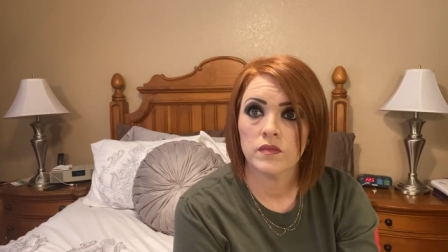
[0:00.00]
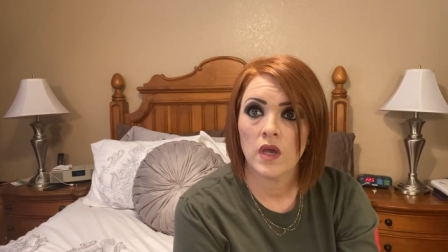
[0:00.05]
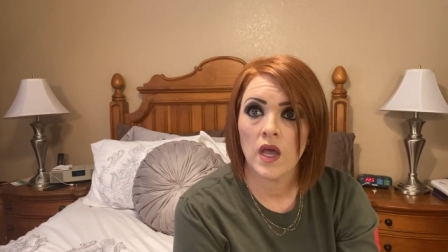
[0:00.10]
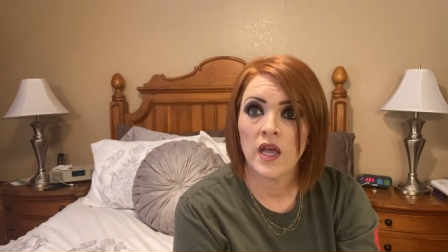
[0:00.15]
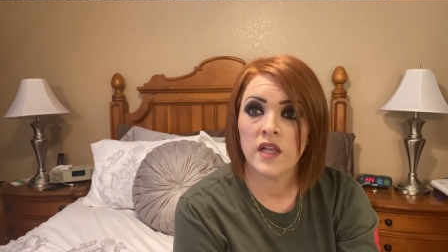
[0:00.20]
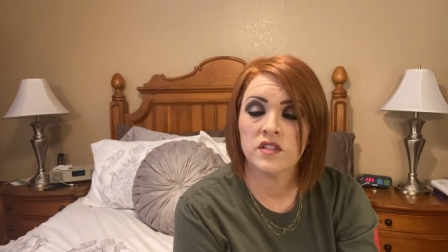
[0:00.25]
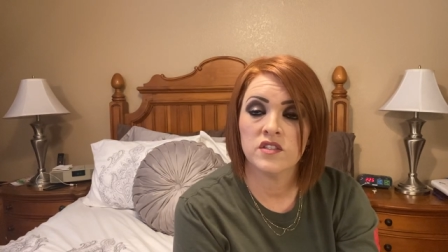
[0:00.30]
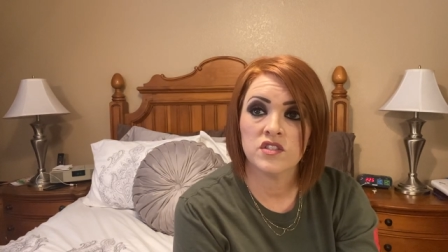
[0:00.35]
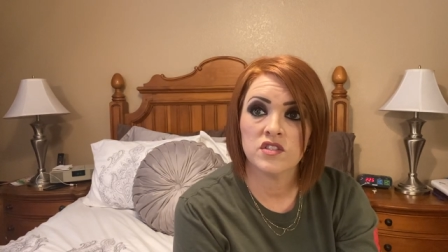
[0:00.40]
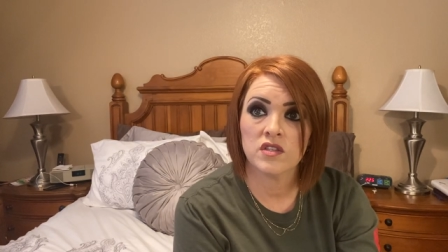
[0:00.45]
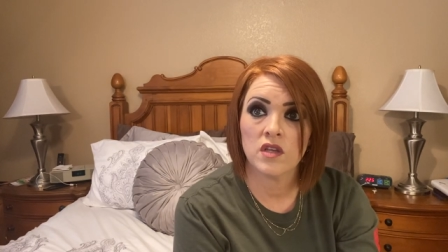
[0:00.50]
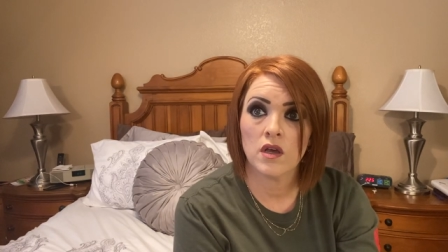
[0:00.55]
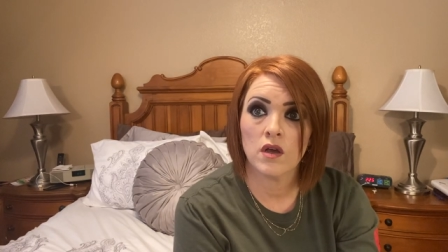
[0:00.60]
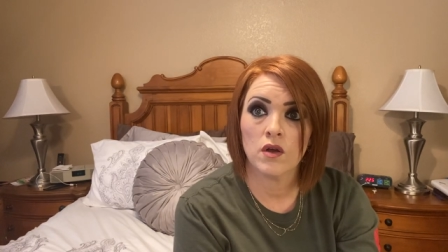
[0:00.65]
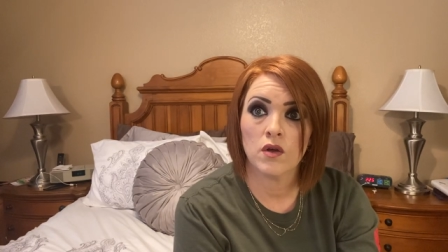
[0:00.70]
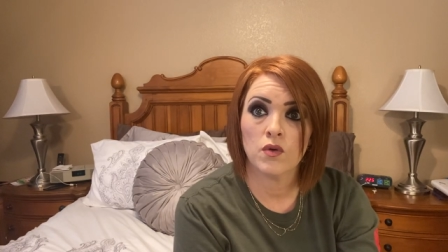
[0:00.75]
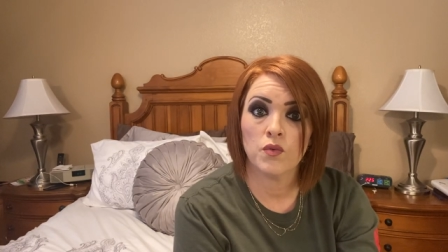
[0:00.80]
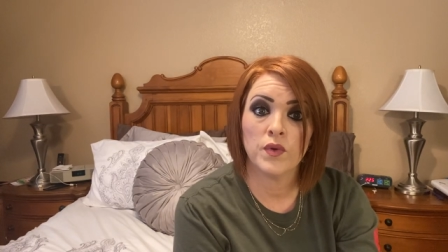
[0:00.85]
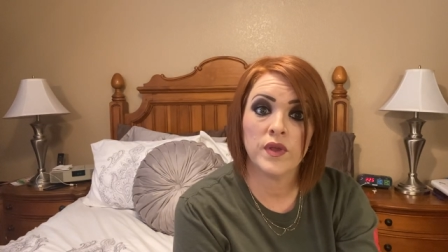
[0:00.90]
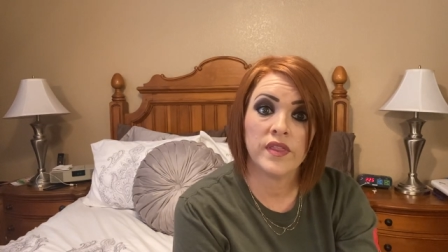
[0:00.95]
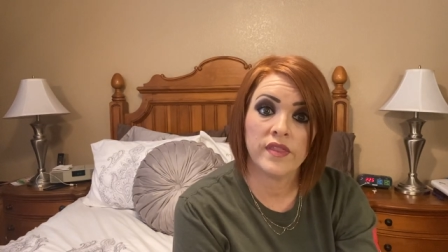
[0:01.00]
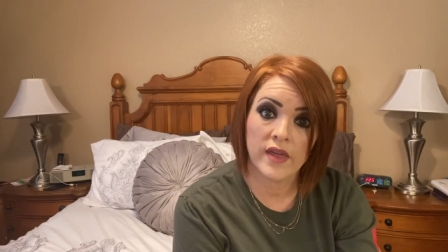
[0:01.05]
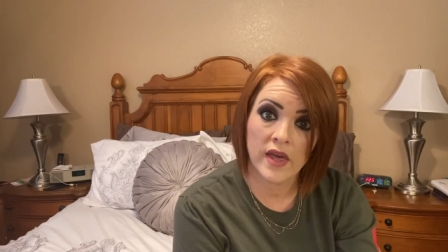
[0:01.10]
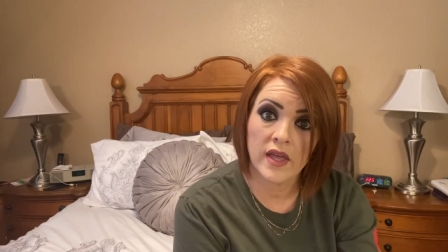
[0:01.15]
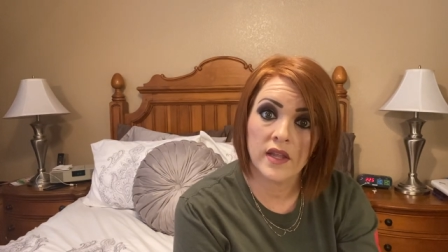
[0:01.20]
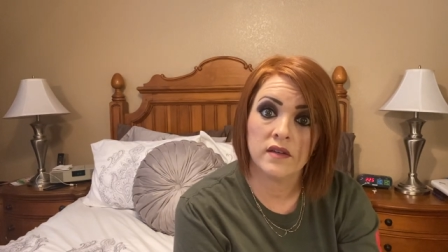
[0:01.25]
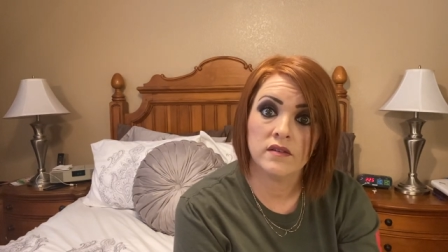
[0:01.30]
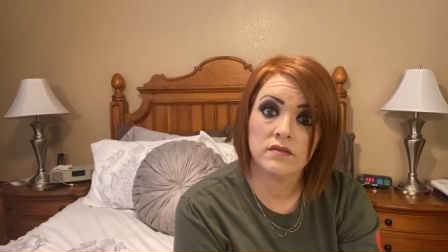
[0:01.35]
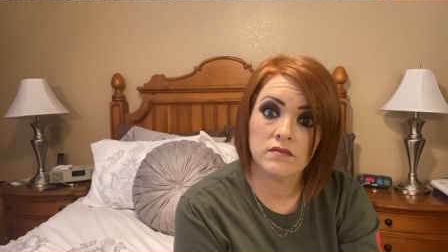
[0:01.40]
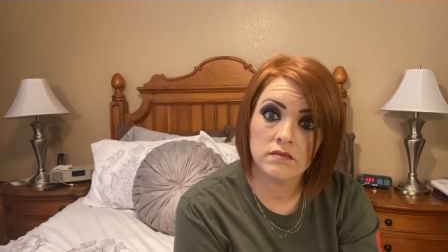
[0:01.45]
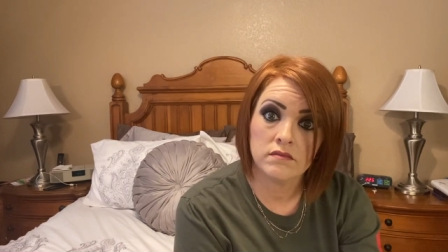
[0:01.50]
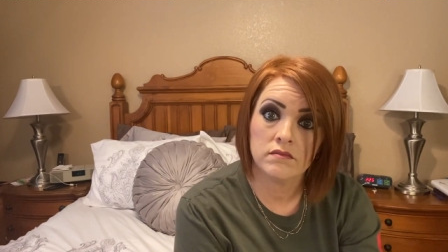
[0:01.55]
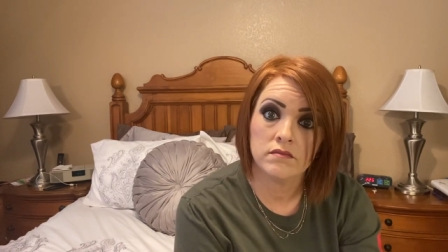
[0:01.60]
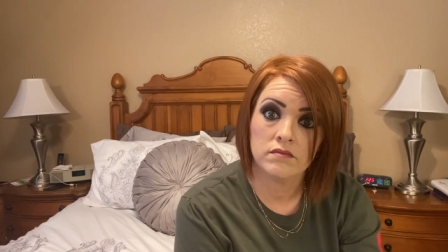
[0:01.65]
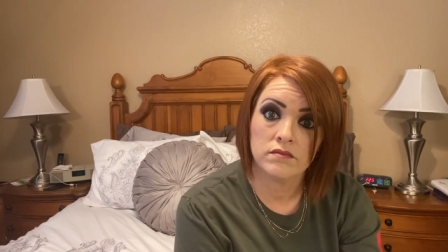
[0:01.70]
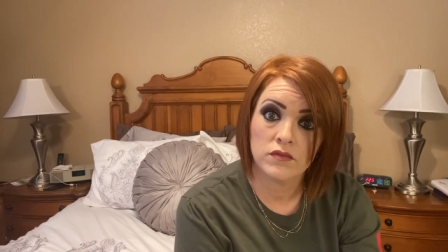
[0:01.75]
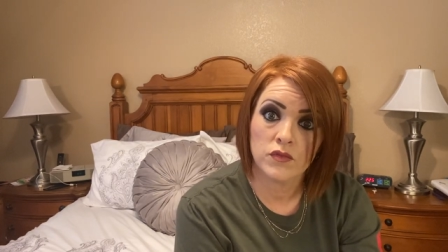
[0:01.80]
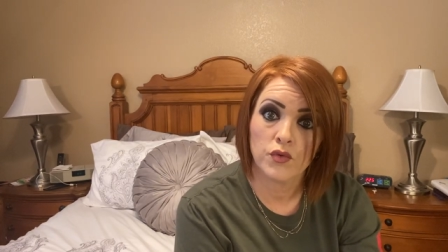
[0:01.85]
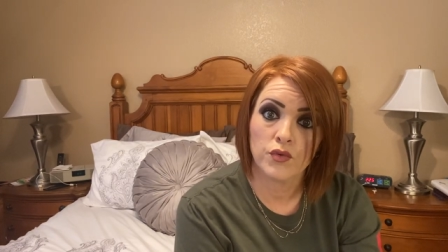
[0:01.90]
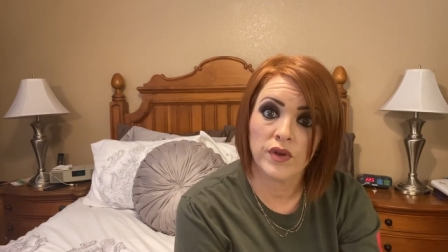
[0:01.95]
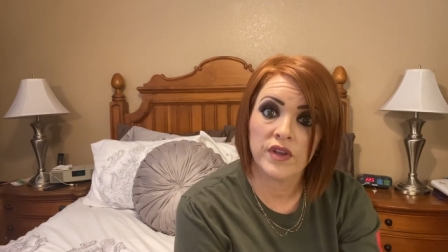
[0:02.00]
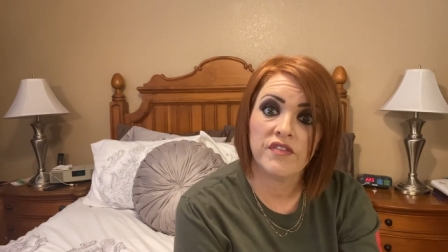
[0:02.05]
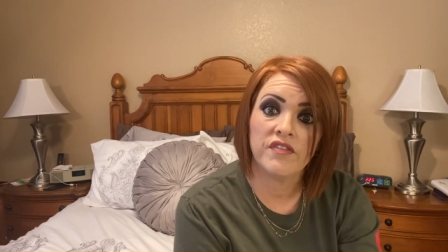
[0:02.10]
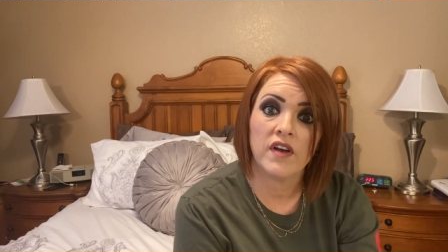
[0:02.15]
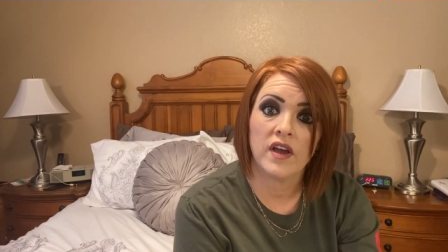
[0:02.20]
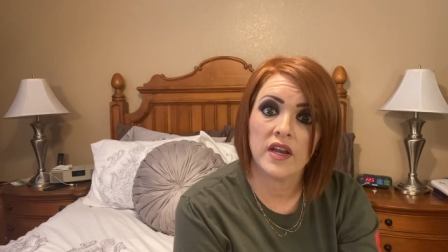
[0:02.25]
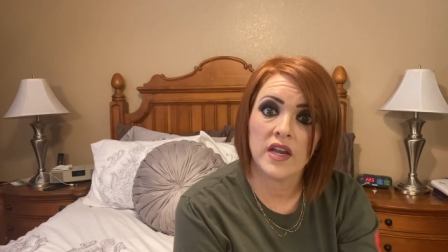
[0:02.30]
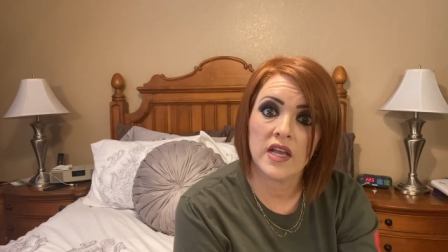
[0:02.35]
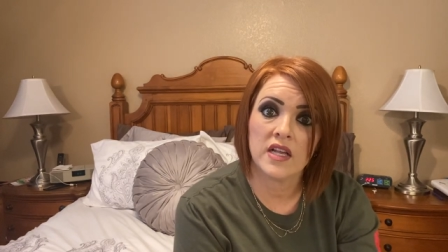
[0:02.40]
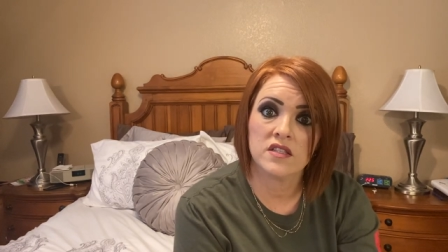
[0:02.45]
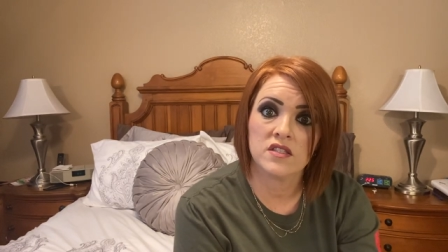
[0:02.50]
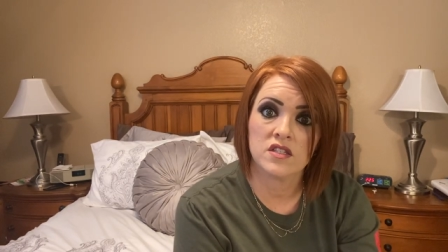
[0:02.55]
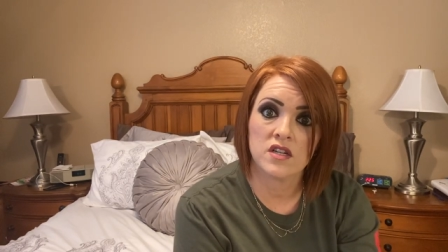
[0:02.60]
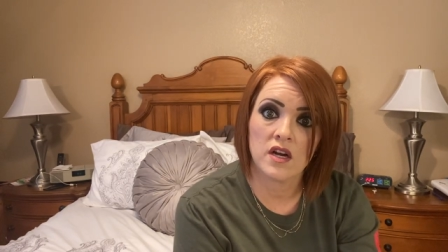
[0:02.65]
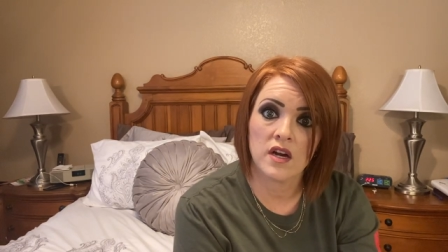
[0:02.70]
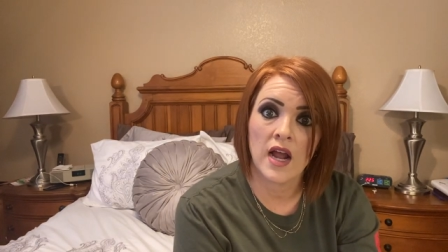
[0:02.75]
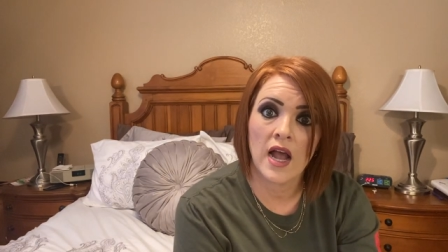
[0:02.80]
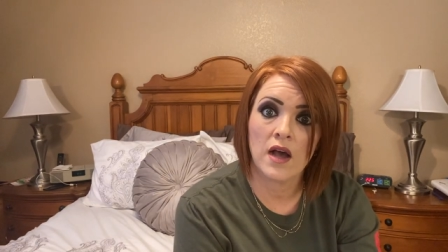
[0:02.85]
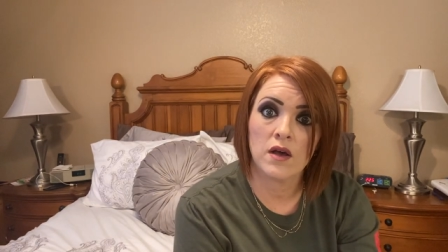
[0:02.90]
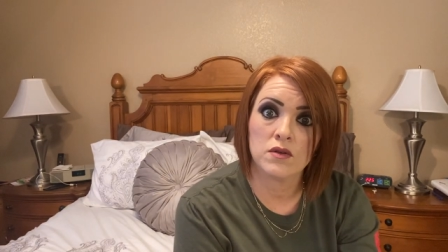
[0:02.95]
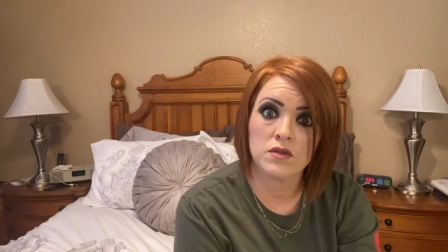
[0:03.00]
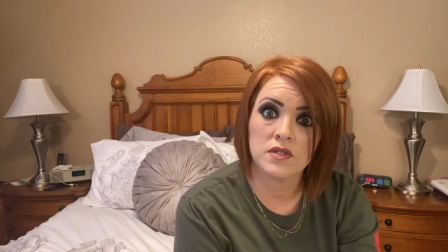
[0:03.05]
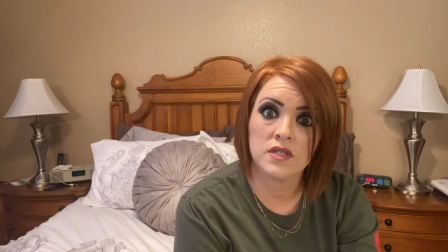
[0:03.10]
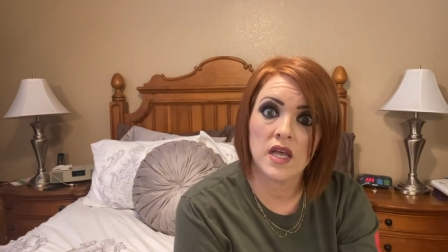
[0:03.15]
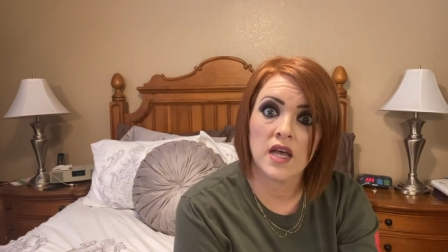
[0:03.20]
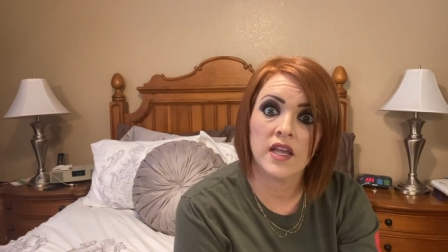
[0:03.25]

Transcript: And so we then refinanced our house